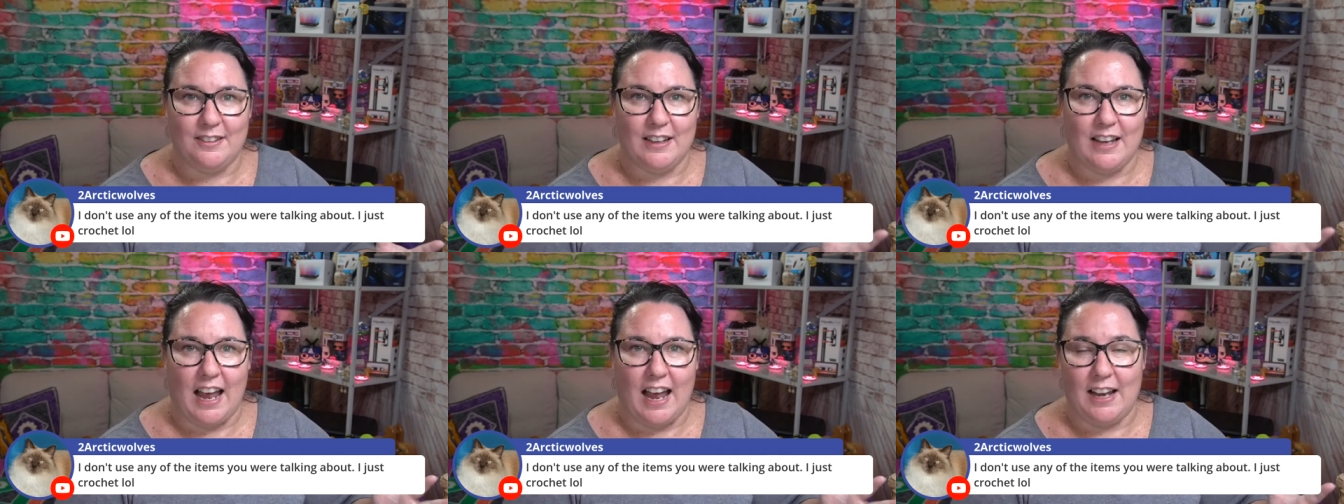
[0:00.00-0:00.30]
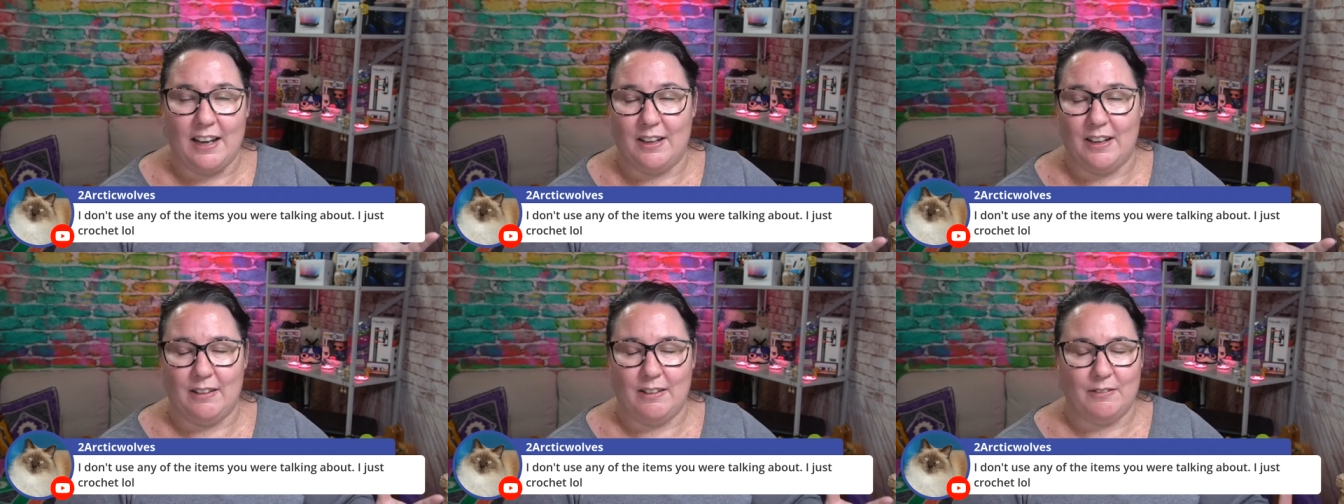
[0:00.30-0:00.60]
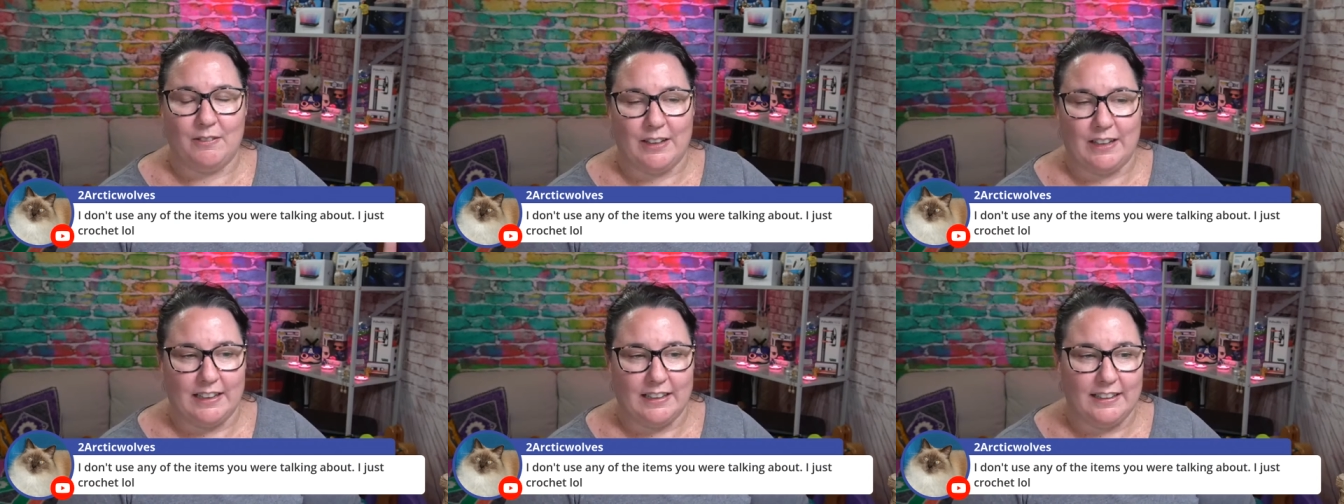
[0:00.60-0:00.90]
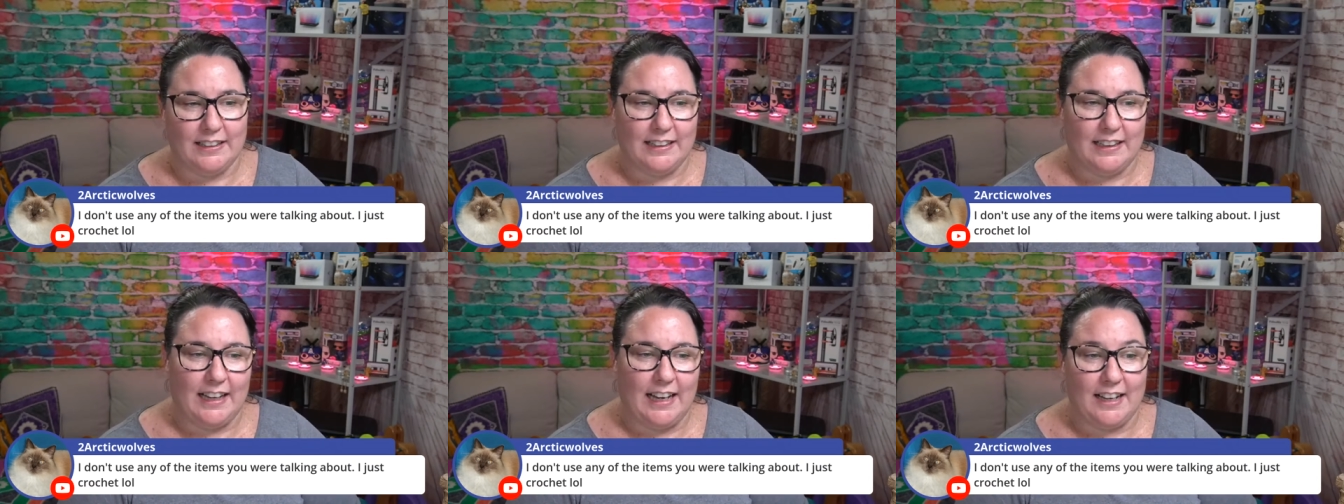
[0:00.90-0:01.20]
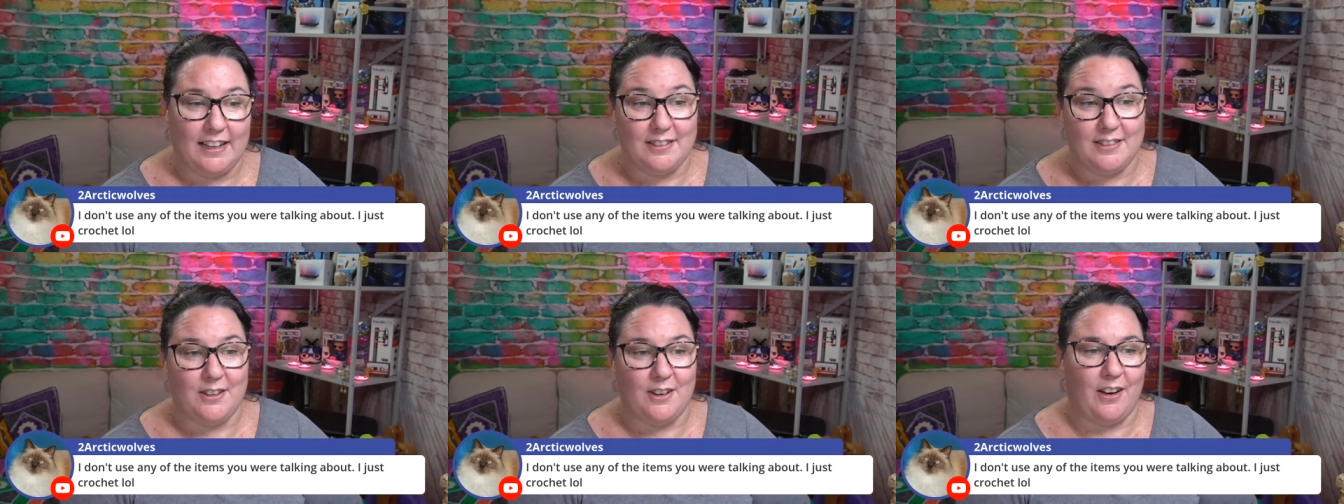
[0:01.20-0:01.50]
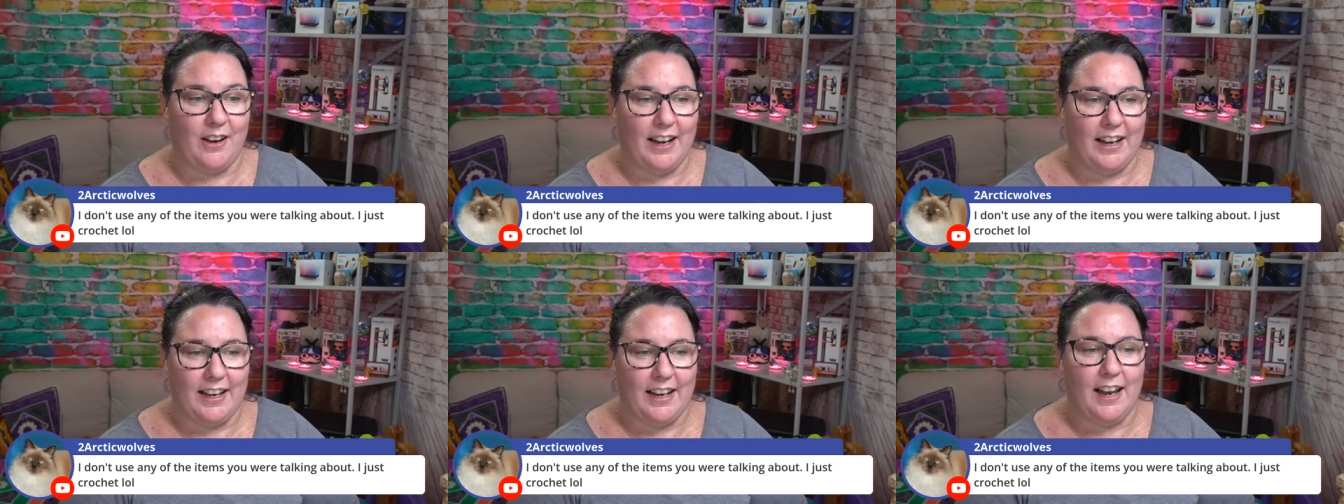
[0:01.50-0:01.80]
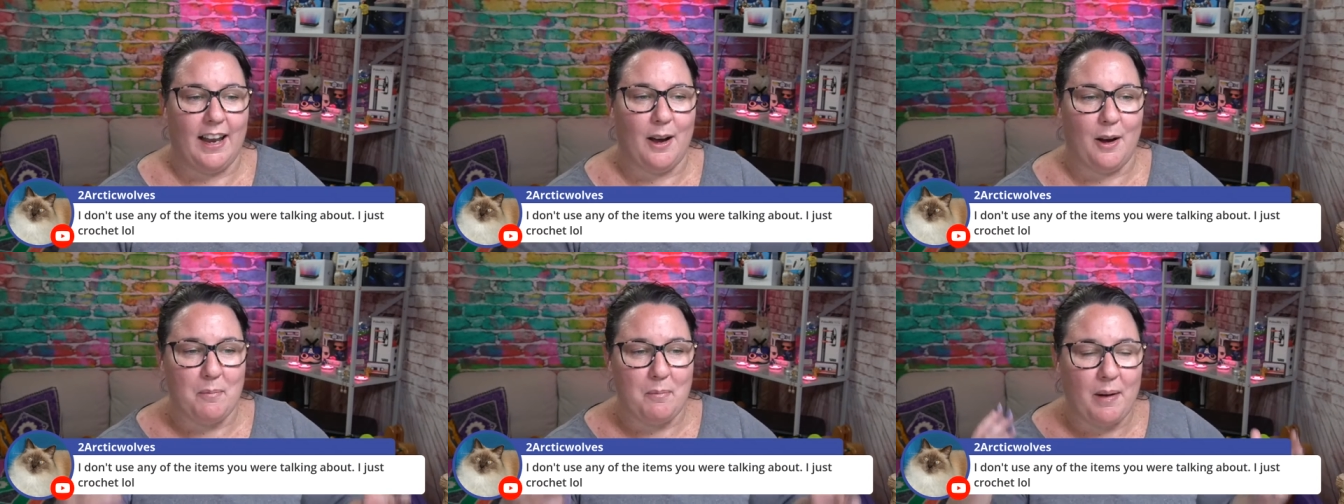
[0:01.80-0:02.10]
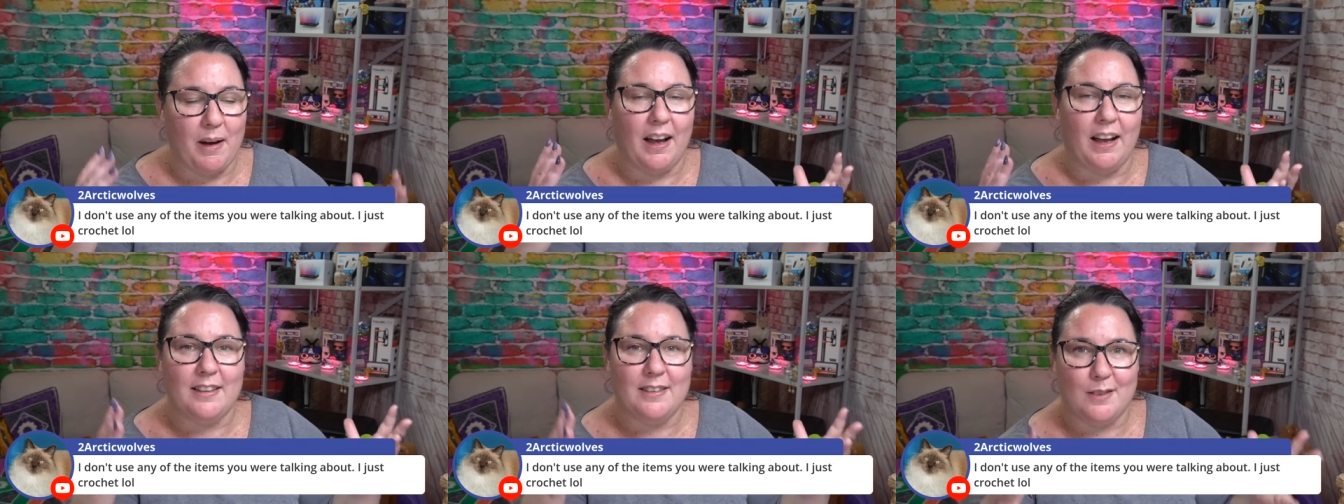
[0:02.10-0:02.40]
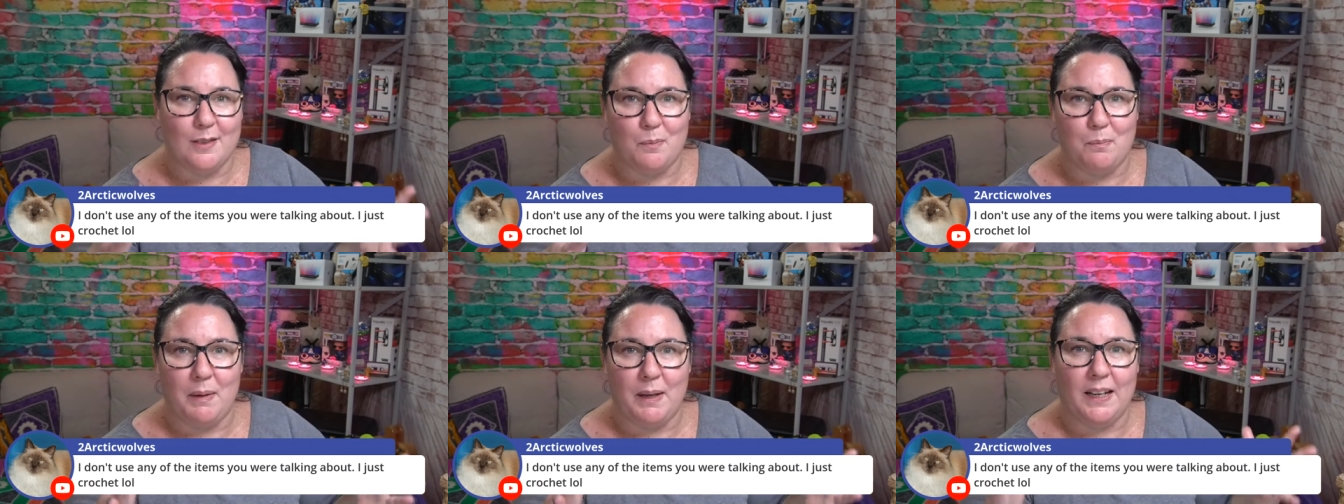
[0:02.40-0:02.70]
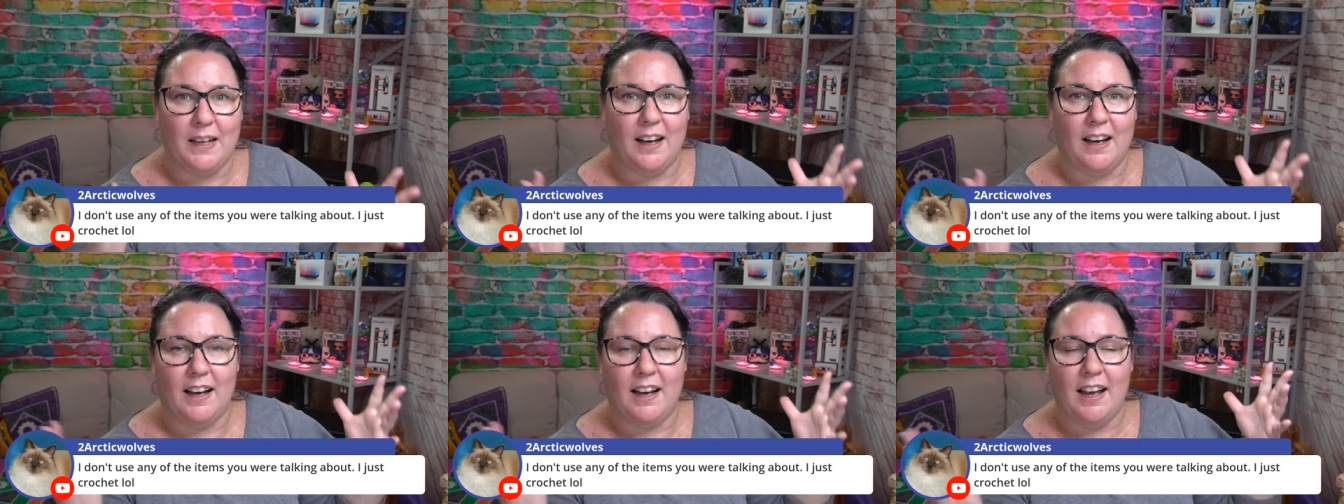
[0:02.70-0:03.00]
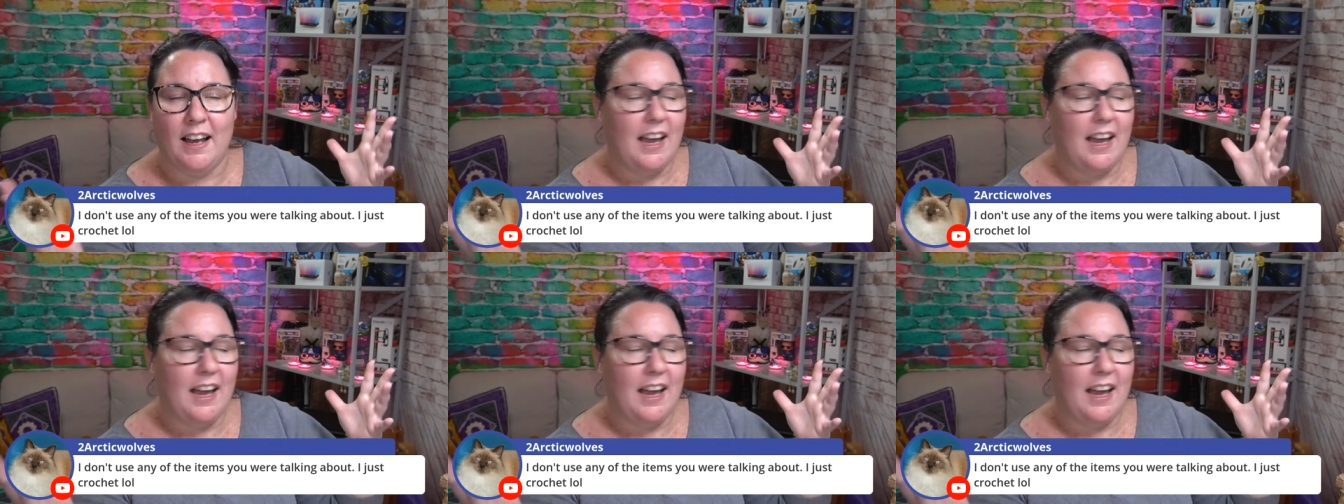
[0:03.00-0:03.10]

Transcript: and well, ex-dyer now, but spinner